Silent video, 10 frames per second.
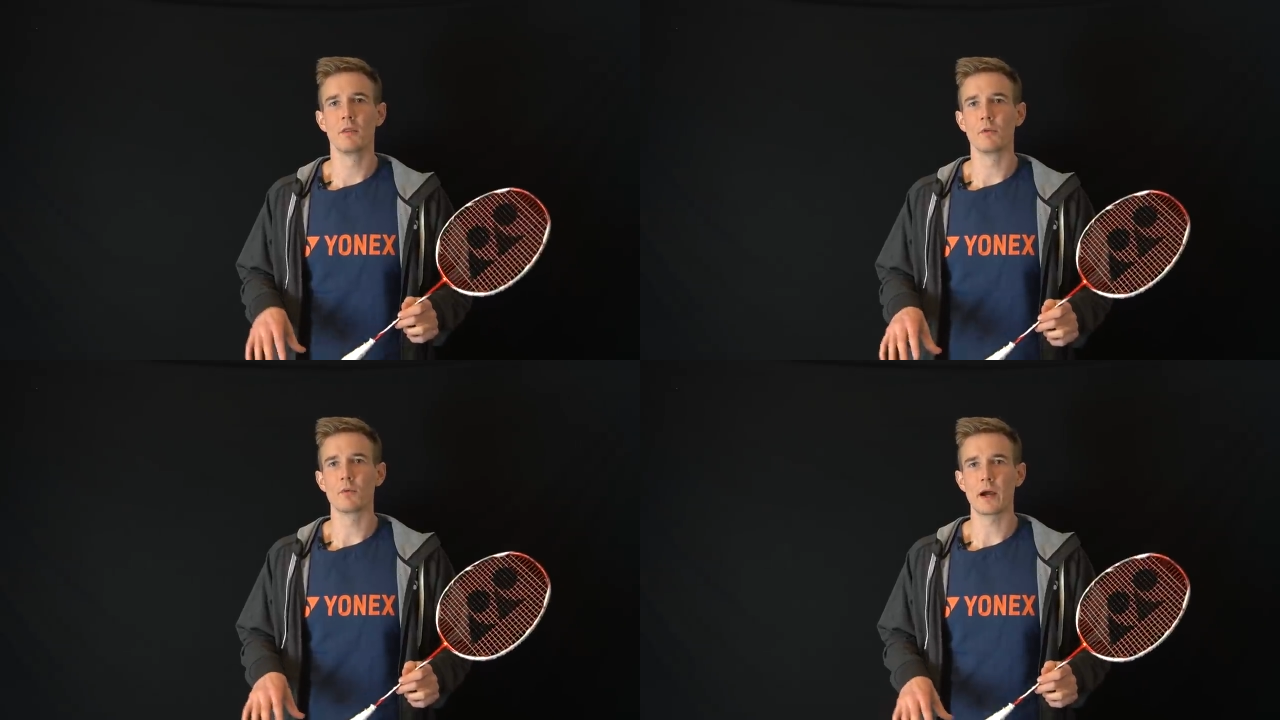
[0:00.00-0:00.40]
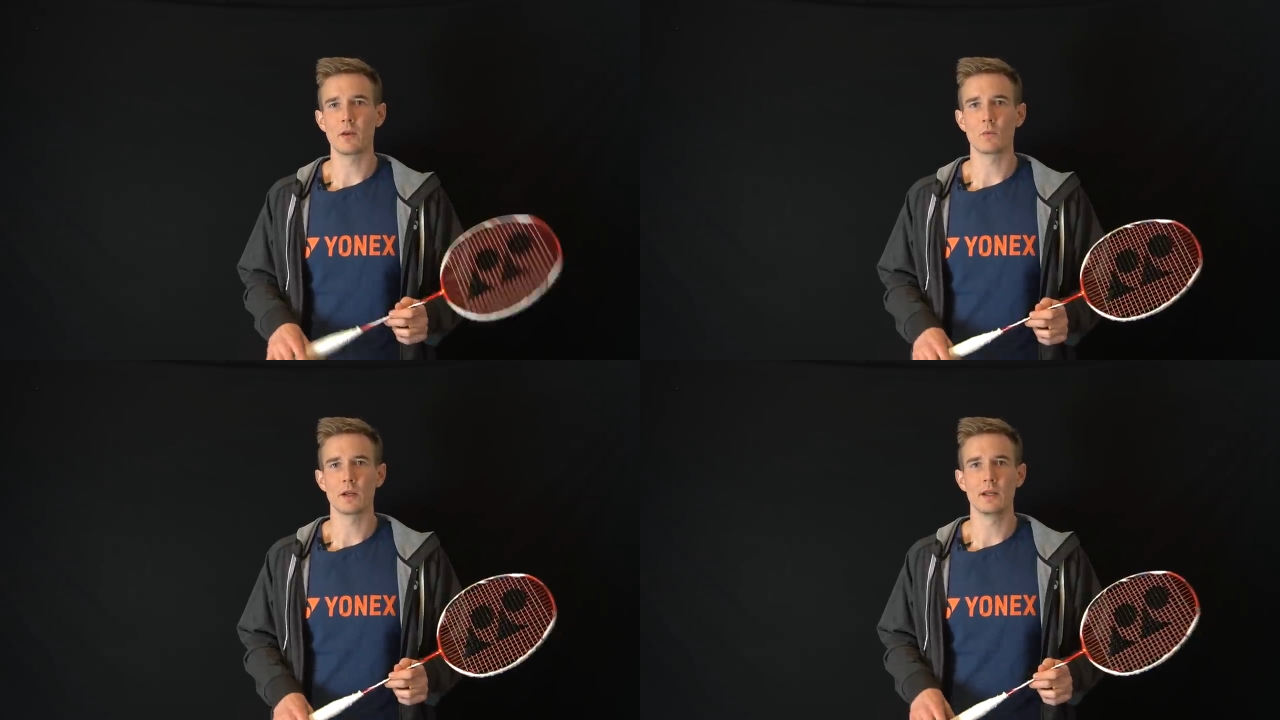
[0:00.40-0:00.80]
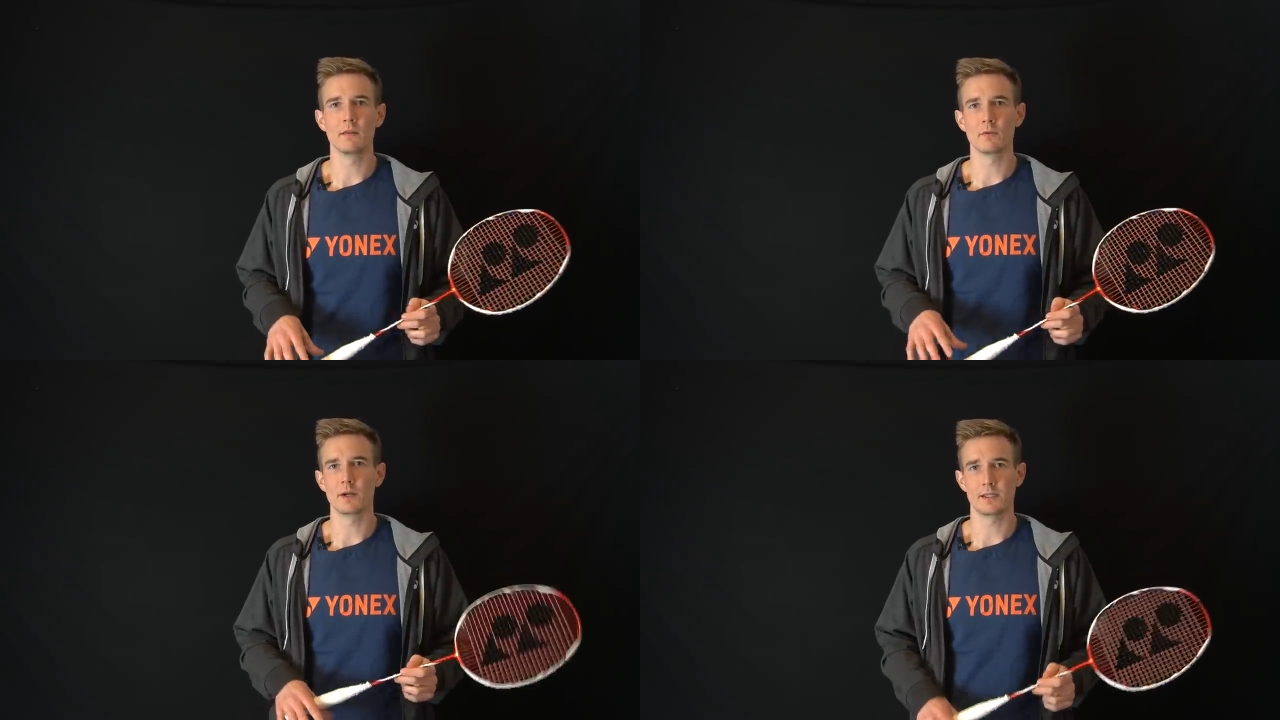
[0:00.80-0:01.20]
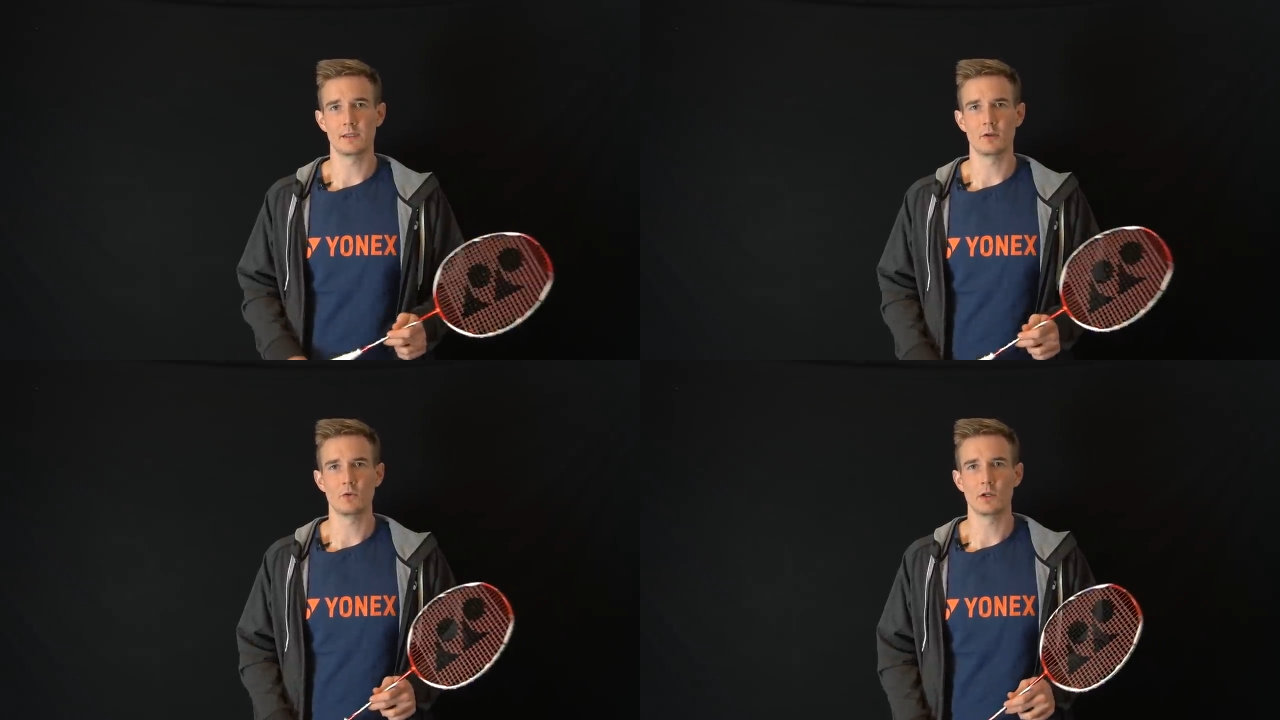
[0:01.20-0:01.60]
the right way in the right
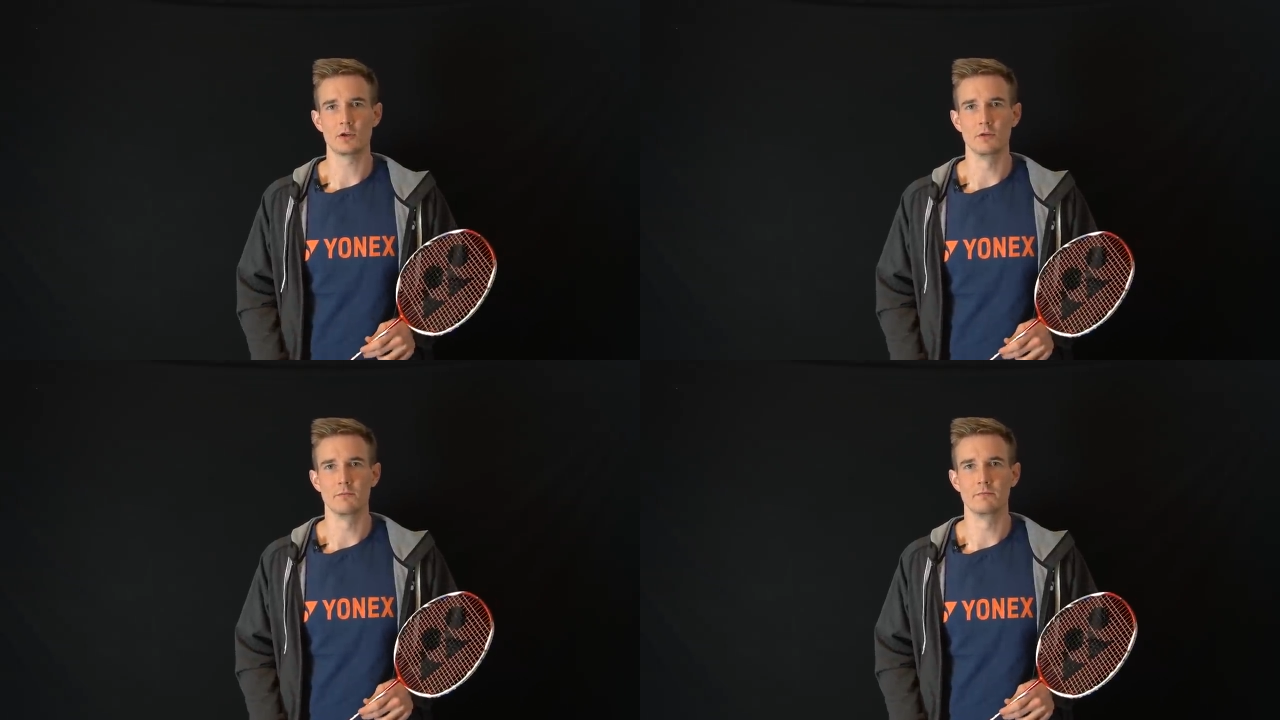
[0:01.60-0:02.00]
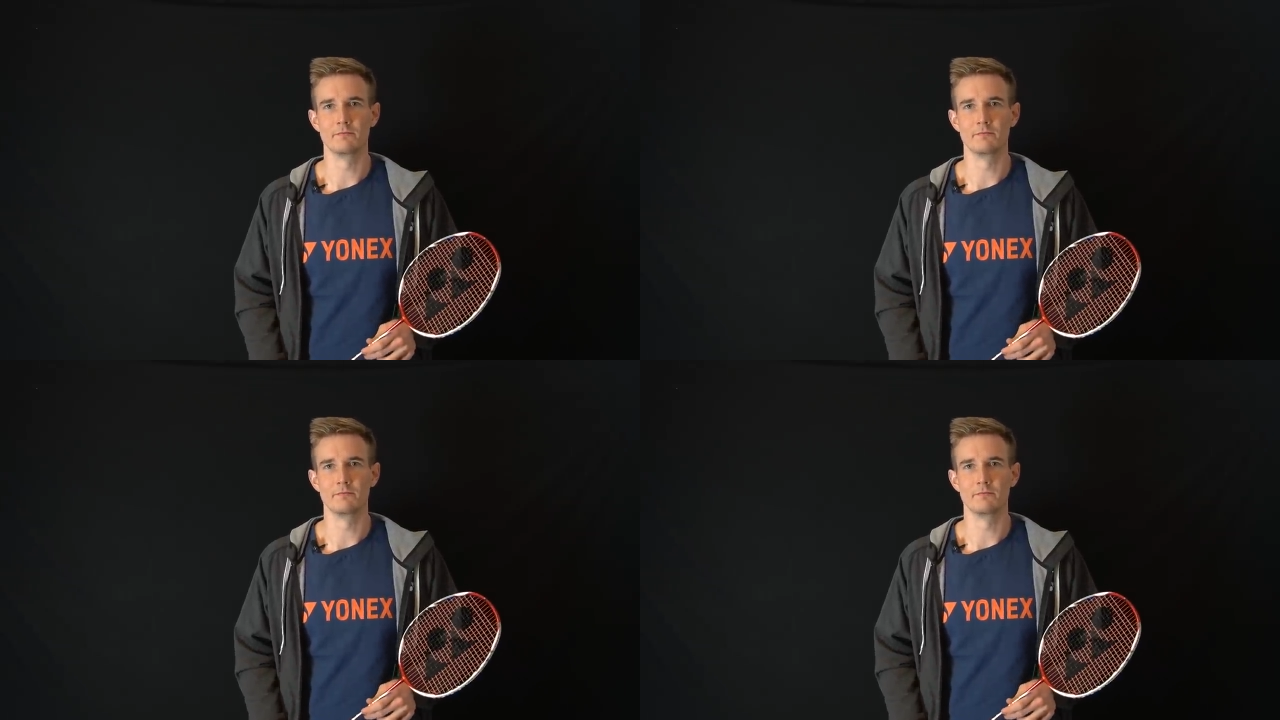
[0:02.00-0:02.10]
situation.